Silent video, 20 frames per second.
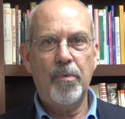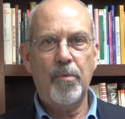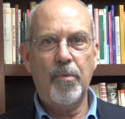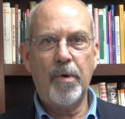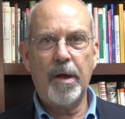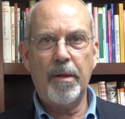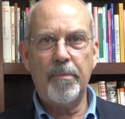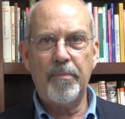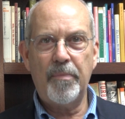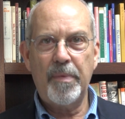
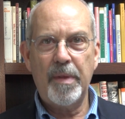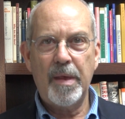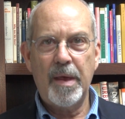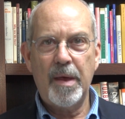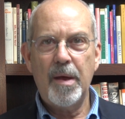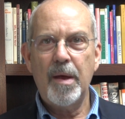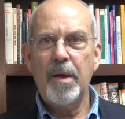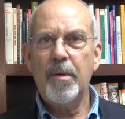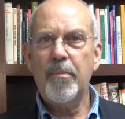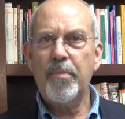Well,
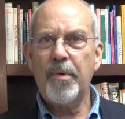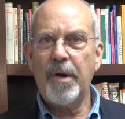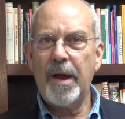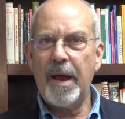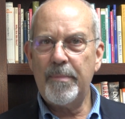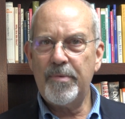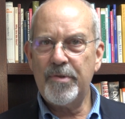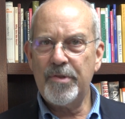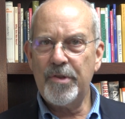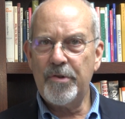
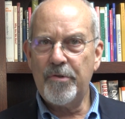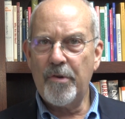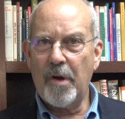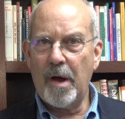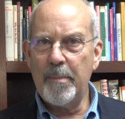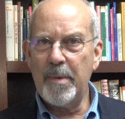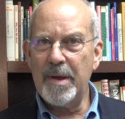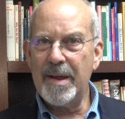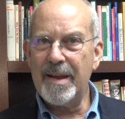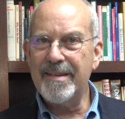perhaps the
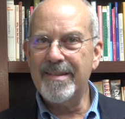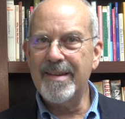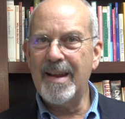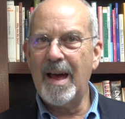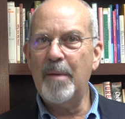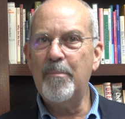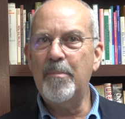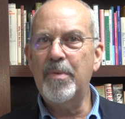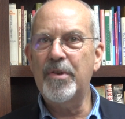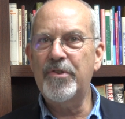drama is
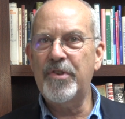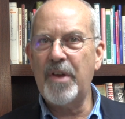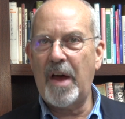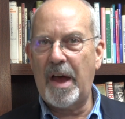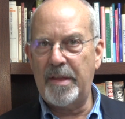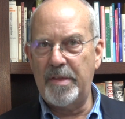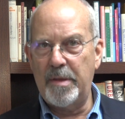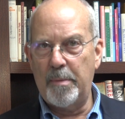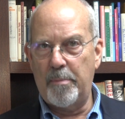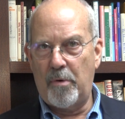not
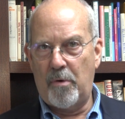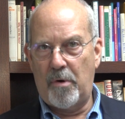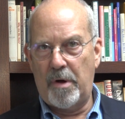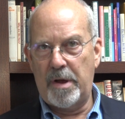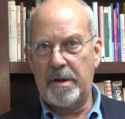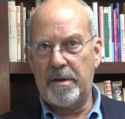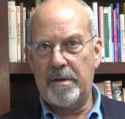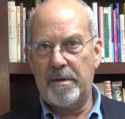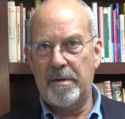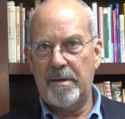beside the
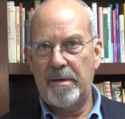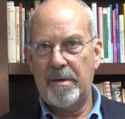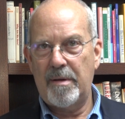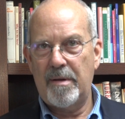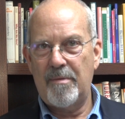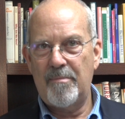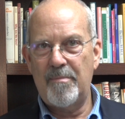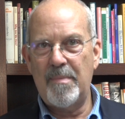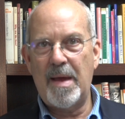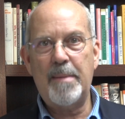point.
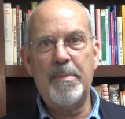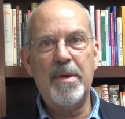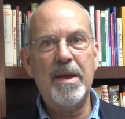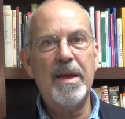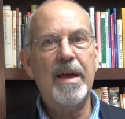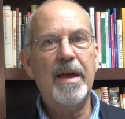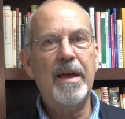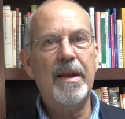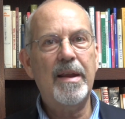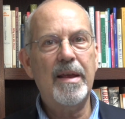Maybe
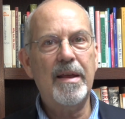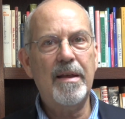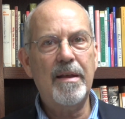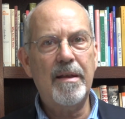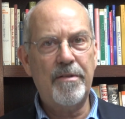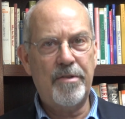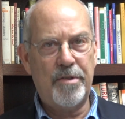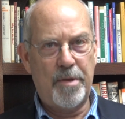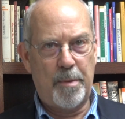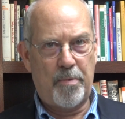it
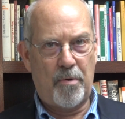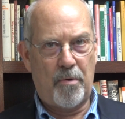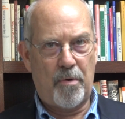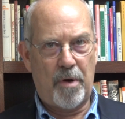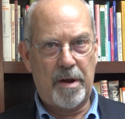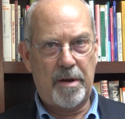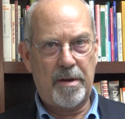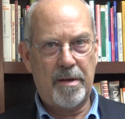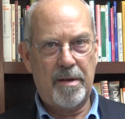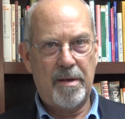is the
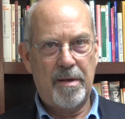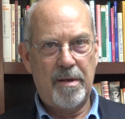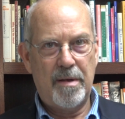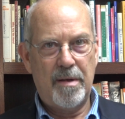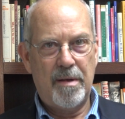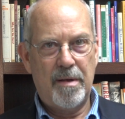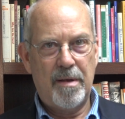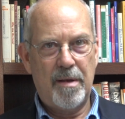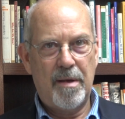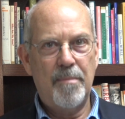point
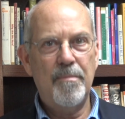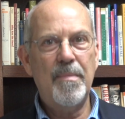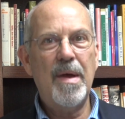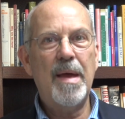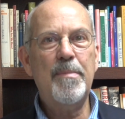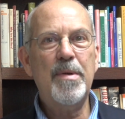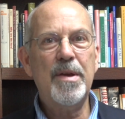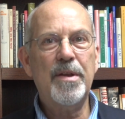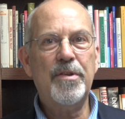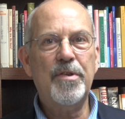
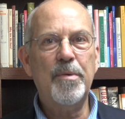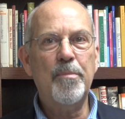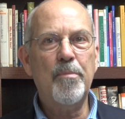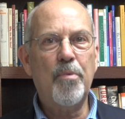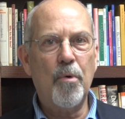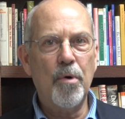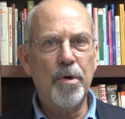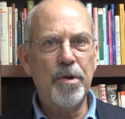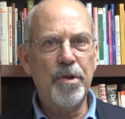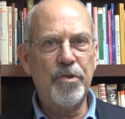maybe it's
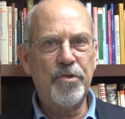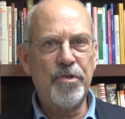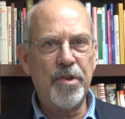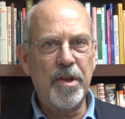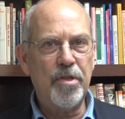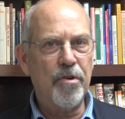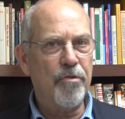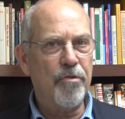important to see